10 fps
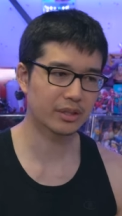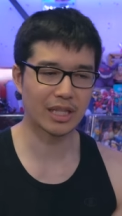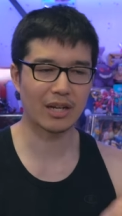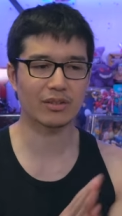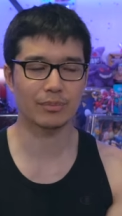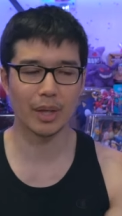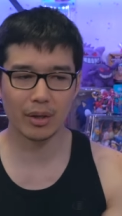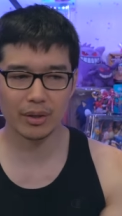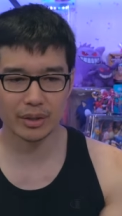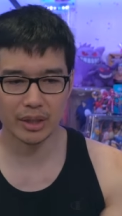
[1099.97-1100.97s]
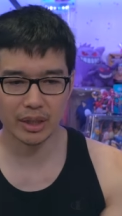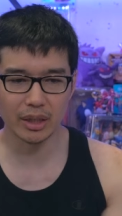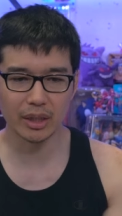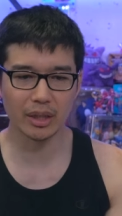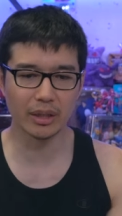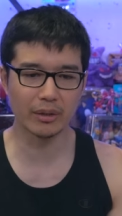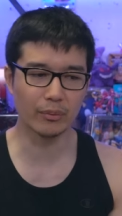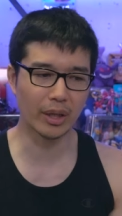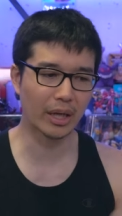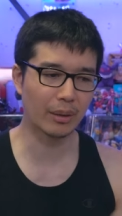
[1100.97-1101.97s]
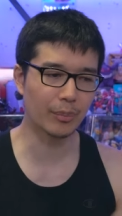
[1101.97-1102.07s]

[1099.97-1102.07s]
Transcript: South American, right?